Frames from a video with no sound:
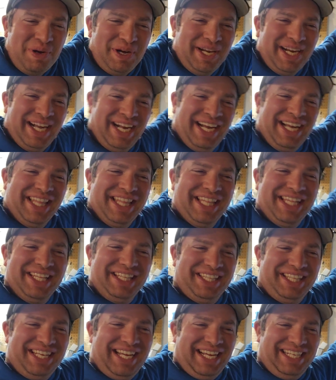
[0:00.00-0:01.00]
but uh, the,
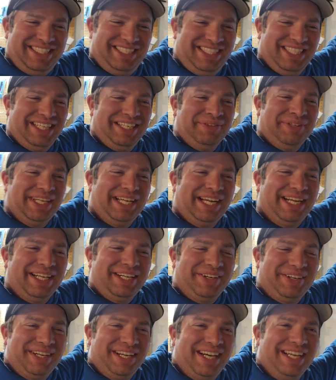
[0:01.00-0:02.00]
the next thing we got
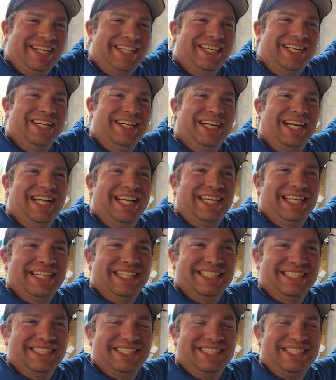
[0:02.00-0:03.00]
going on here
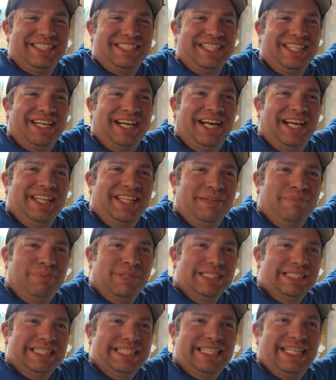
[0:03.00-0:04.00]
is uh, the
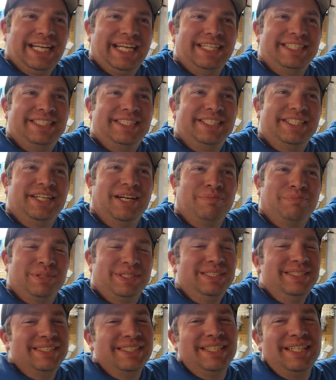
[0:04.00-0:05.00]
ability to AC
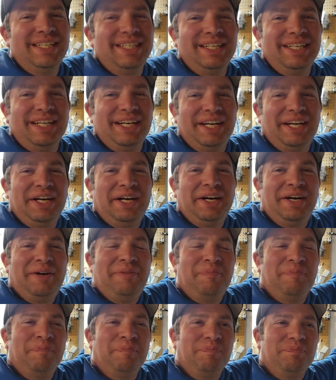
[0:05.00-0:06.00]
couple.
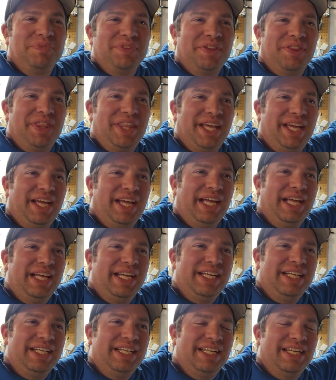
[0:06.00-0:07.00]
Um,
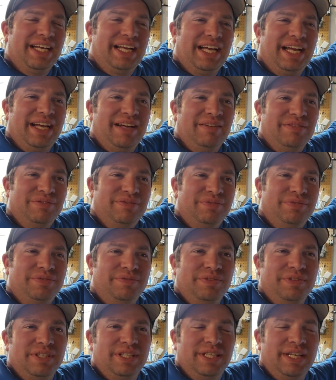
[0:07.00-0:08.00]
they have
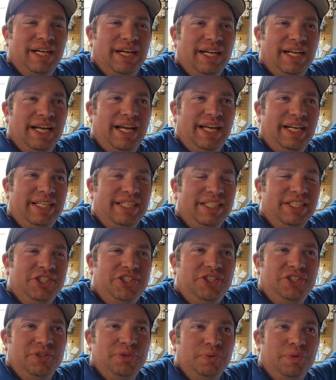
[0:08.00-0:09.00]
uh, had an
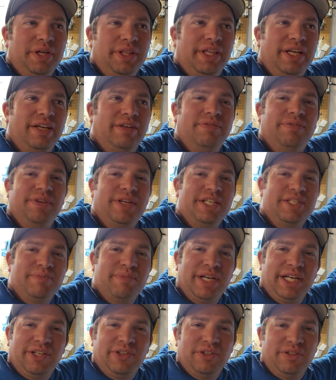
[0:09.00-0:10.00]
issue with Enphase
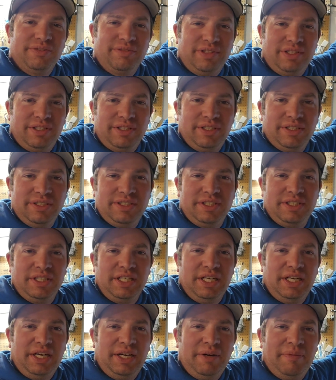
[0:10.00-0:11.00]
microinverters.
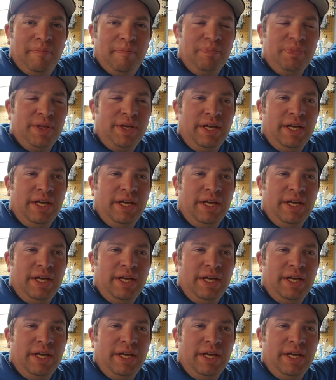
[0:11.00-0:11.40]
Um,